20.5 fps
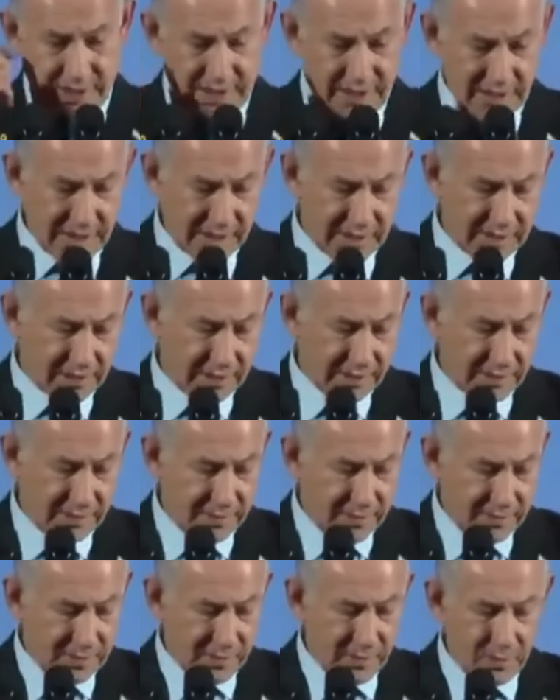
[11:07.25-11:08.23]
And
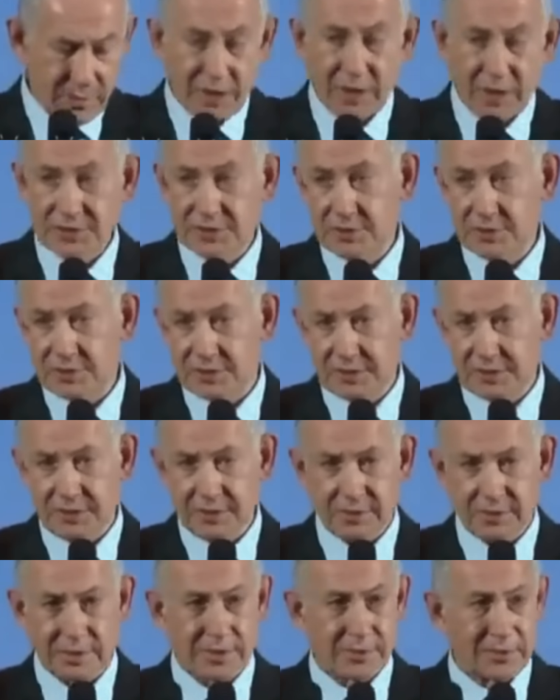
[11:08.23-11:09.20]
we also
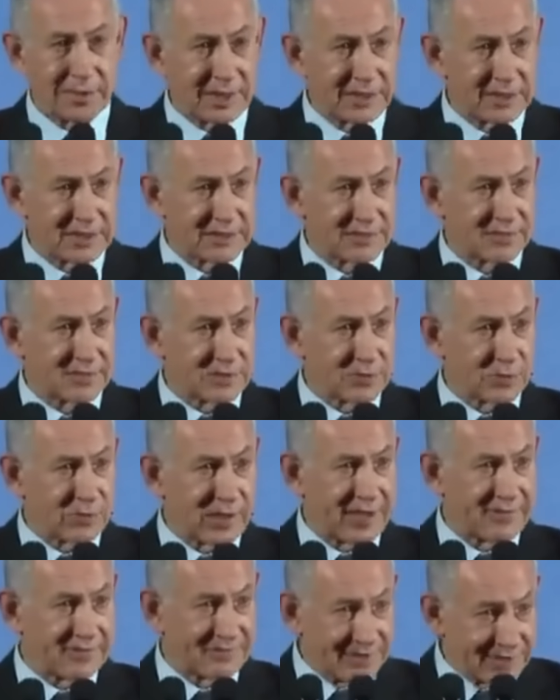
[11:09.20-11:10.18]
secured the release of his
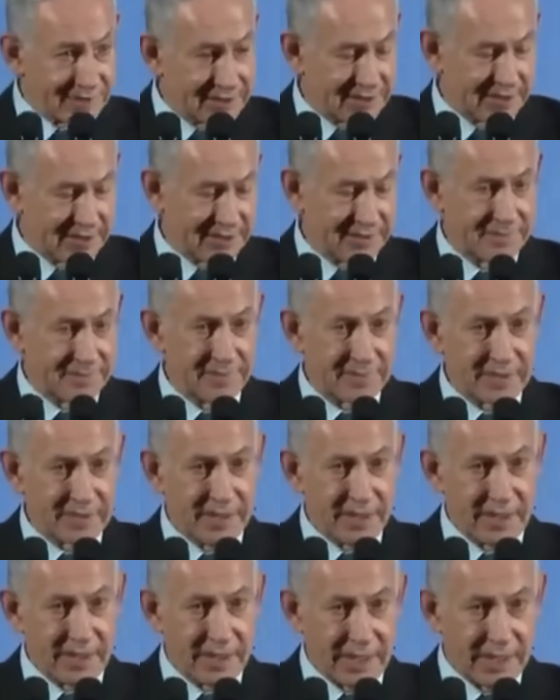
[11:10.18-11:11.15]
wife, Adi,
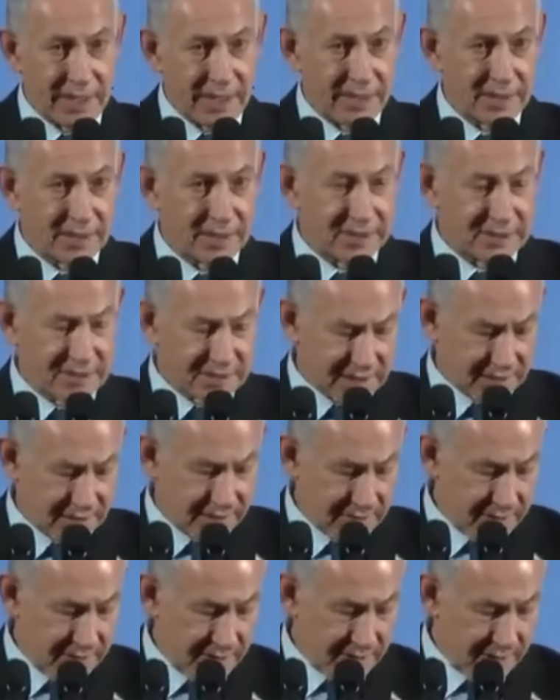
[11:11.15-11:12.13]
and his
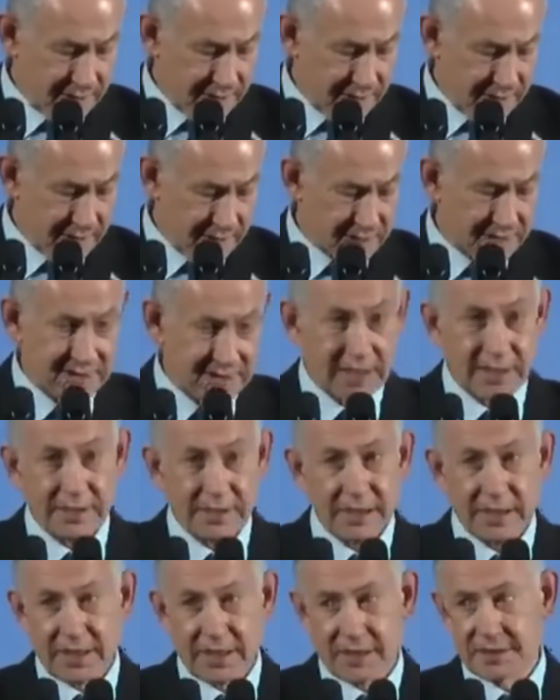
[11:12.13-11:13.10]

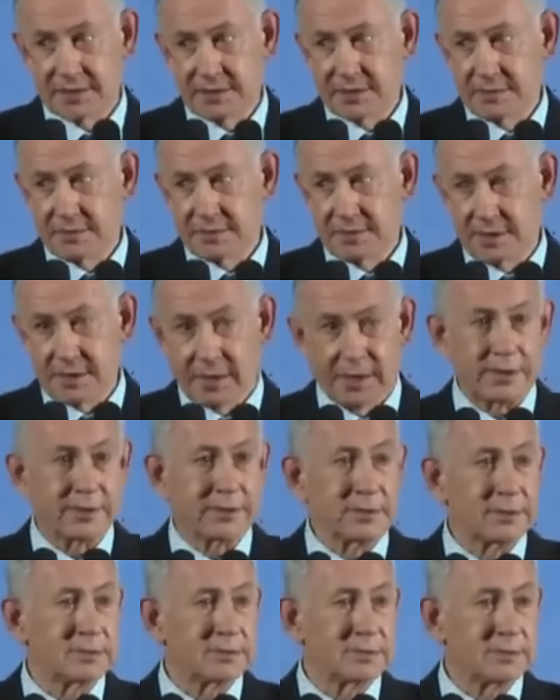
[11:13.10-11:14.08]
son and his daughter.
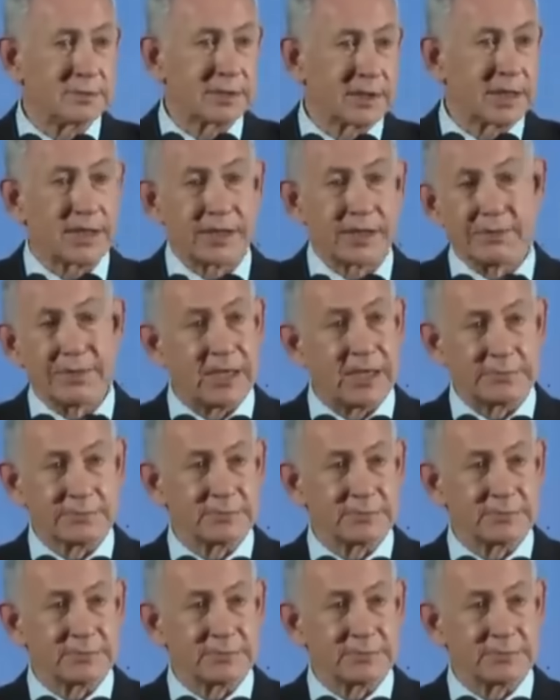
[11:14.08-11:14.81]
We got them out.